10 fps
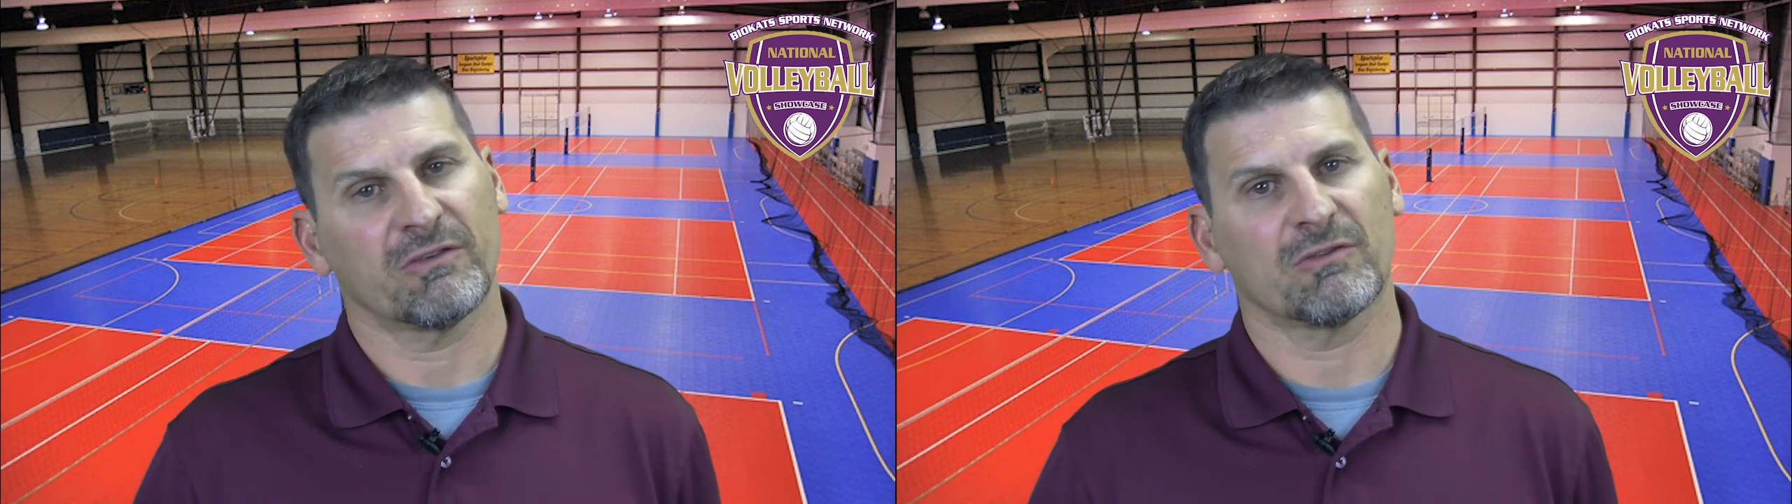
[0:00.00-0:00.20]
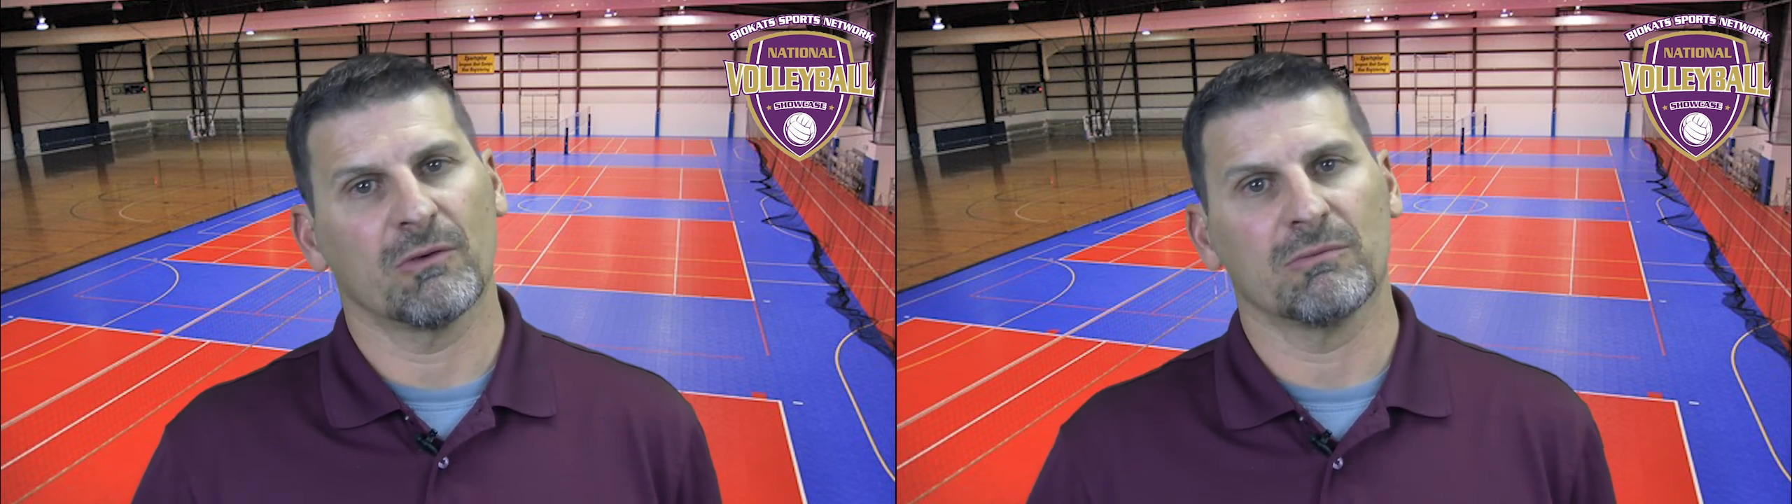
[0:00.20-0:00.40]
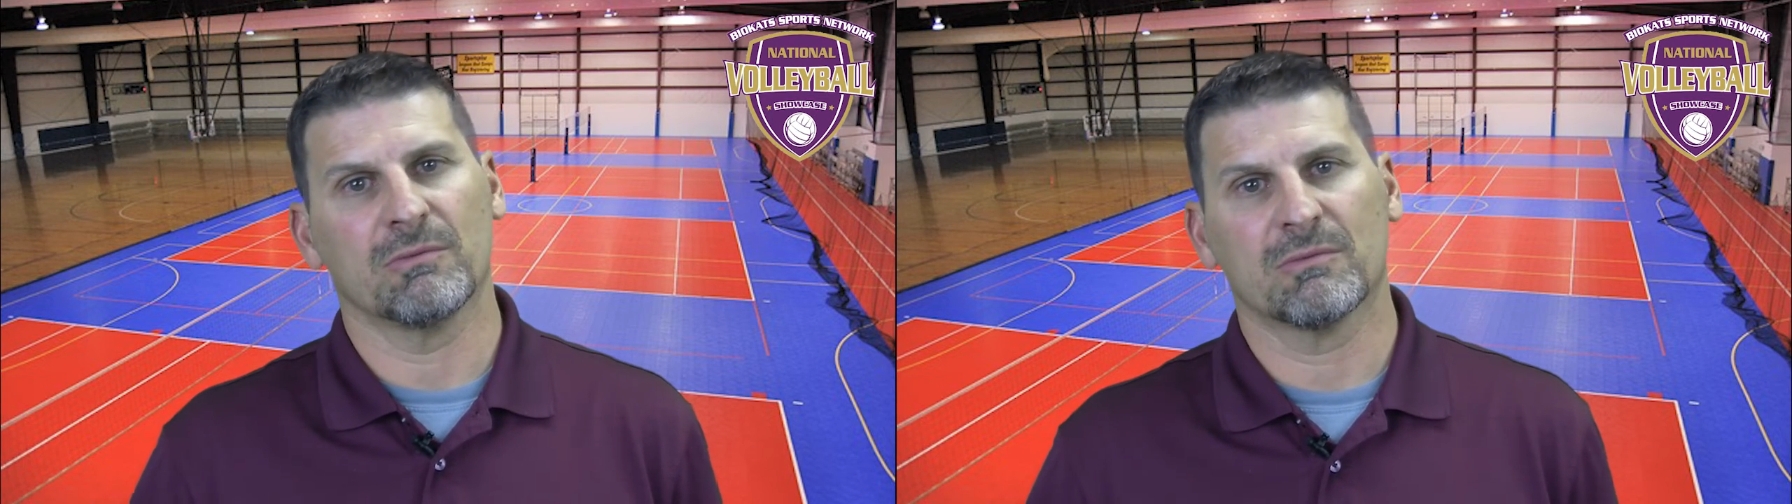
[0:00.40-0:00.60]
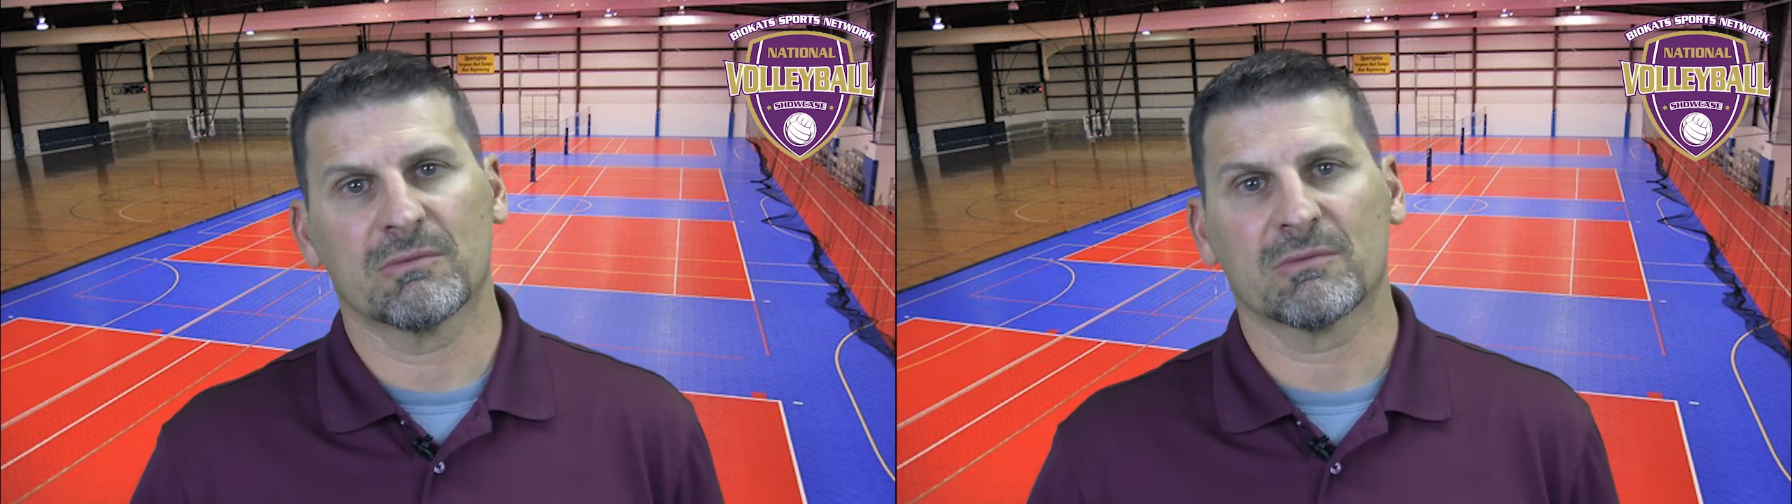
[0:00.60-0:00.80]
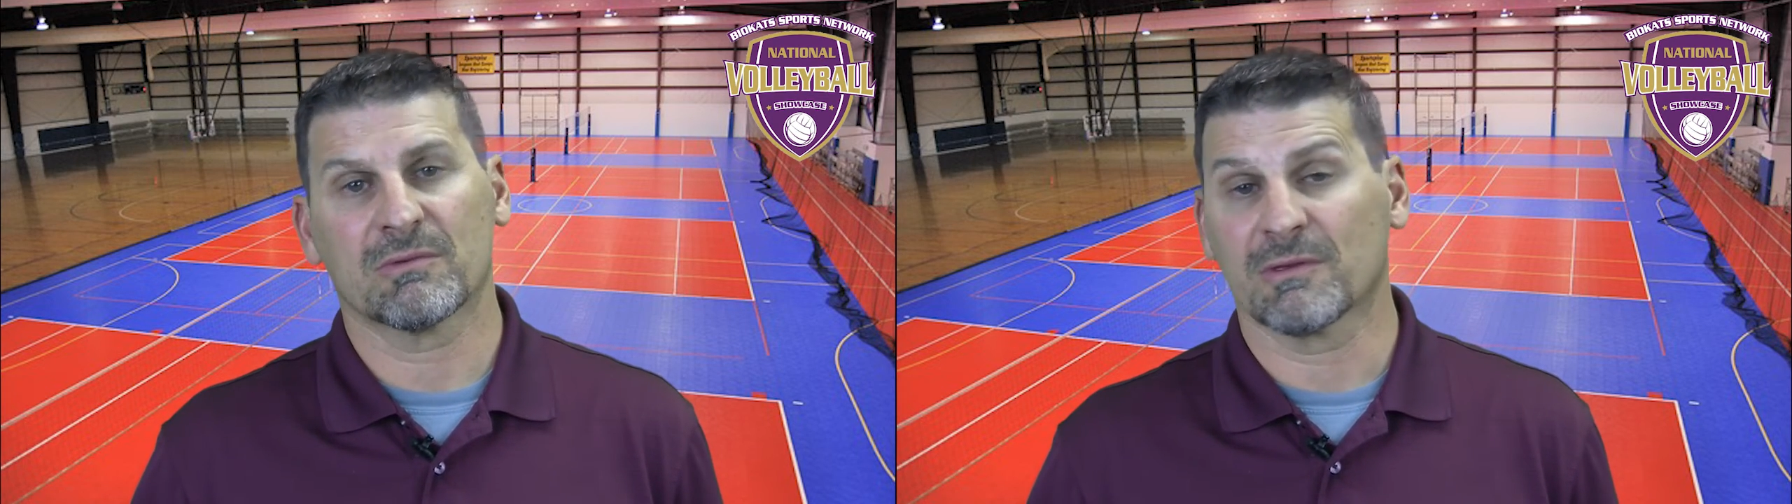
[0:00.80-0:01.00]
So
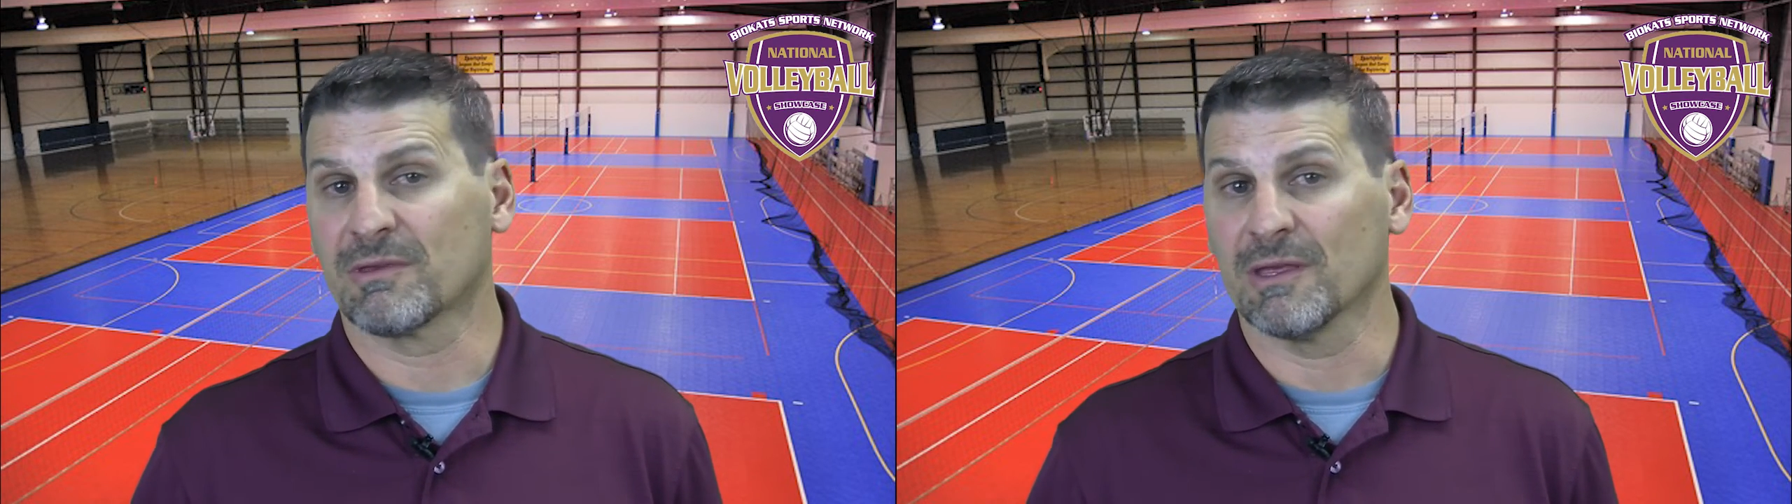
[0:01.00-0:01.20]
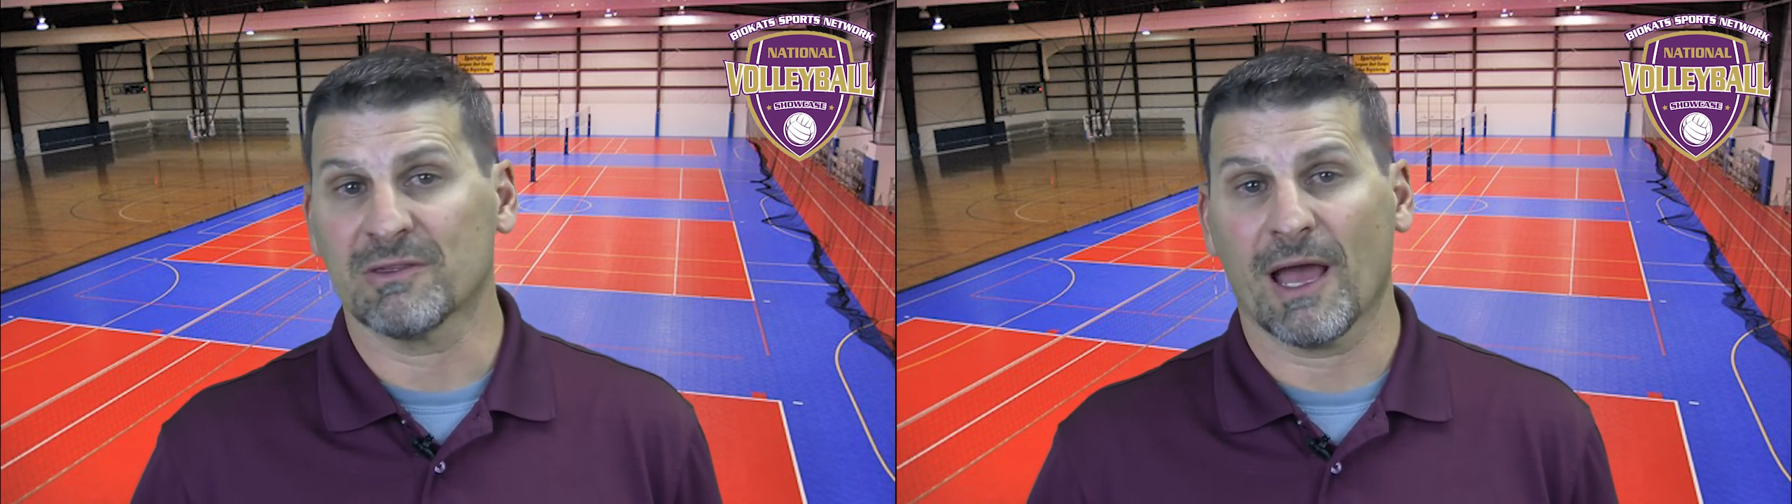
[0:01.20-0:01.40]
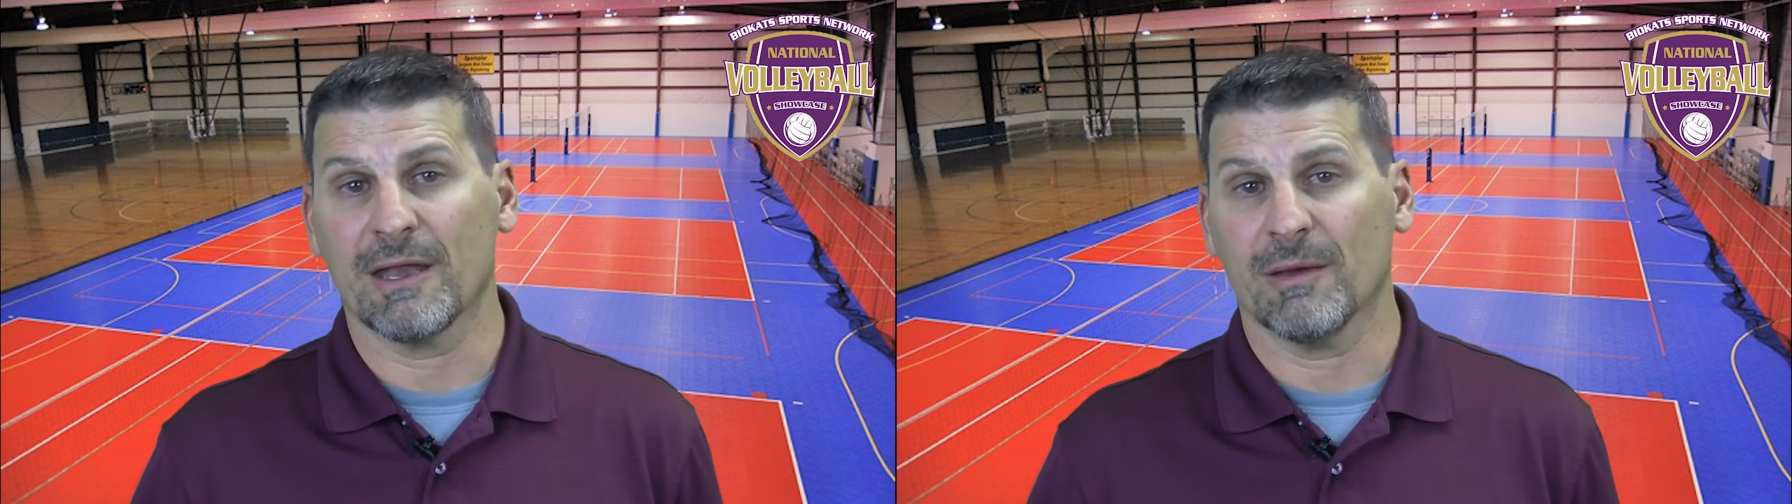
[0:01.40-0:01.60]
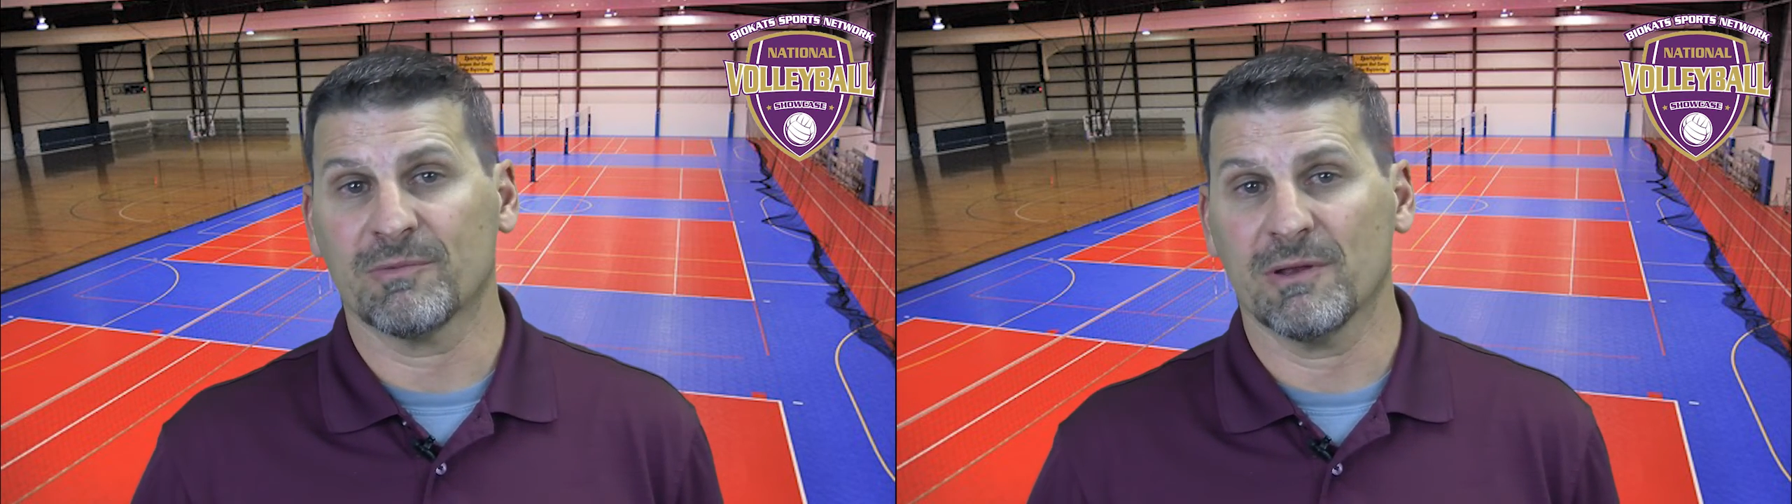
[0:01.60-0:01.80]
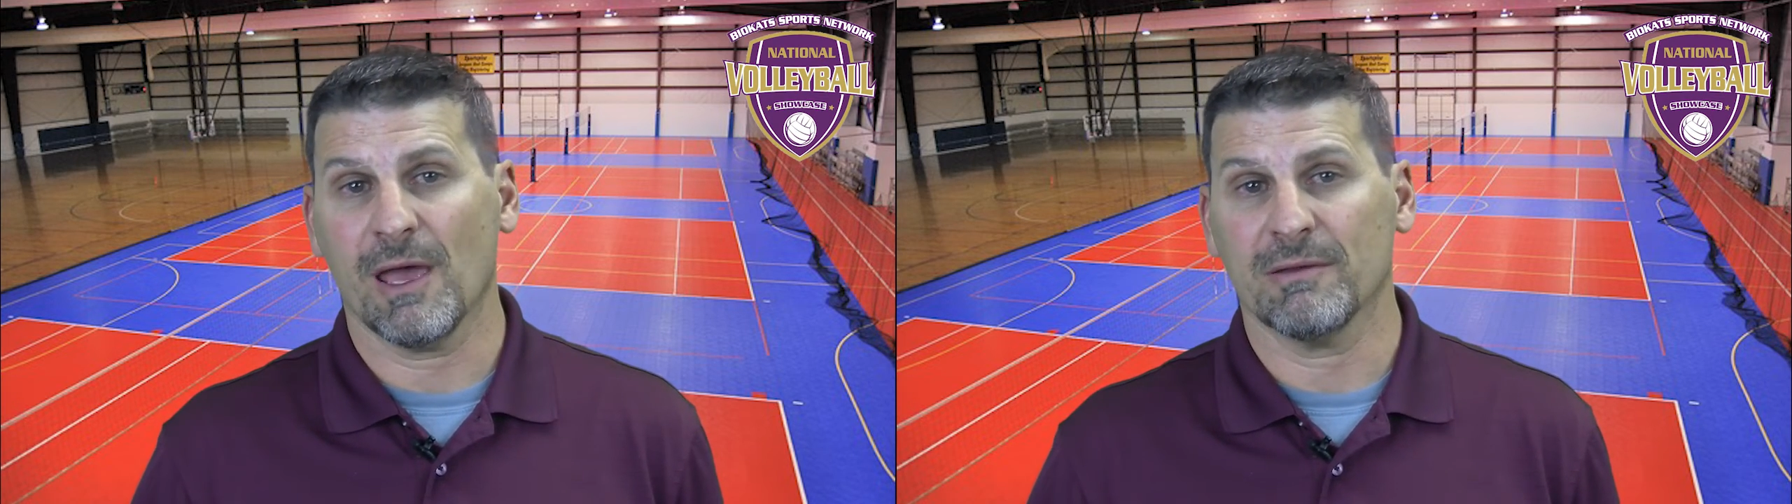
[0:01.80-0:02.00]
get signed up
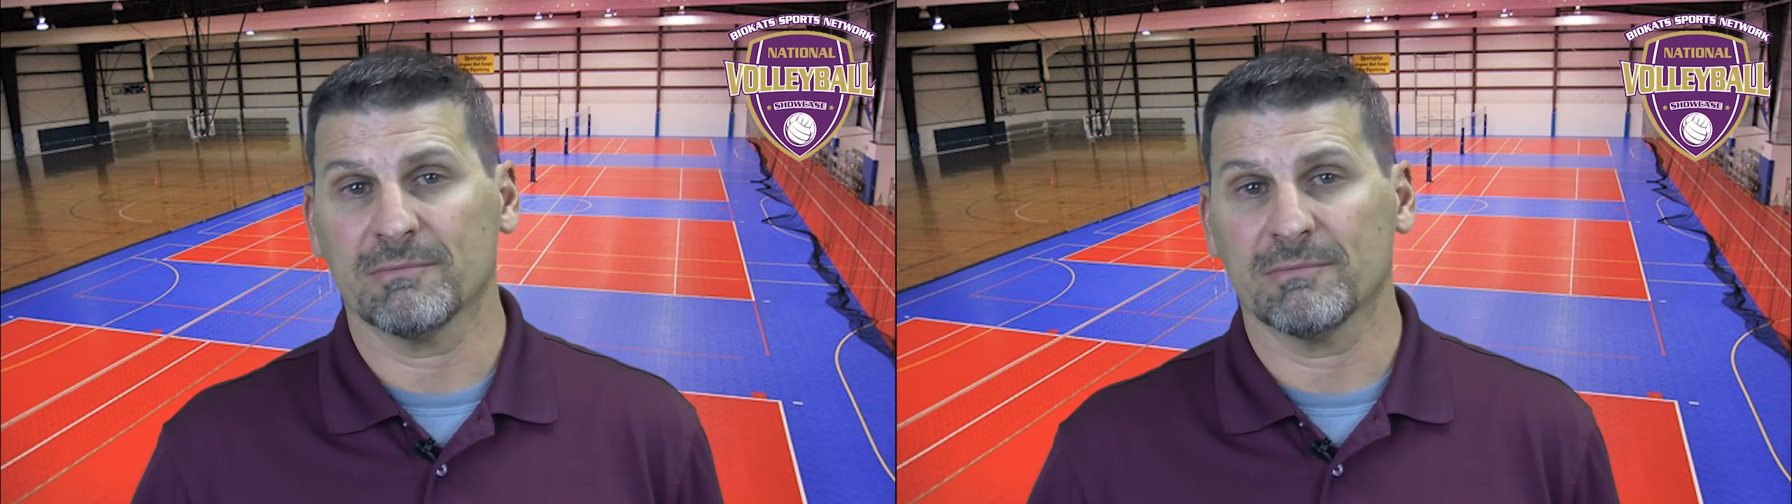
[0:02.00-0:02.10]
today.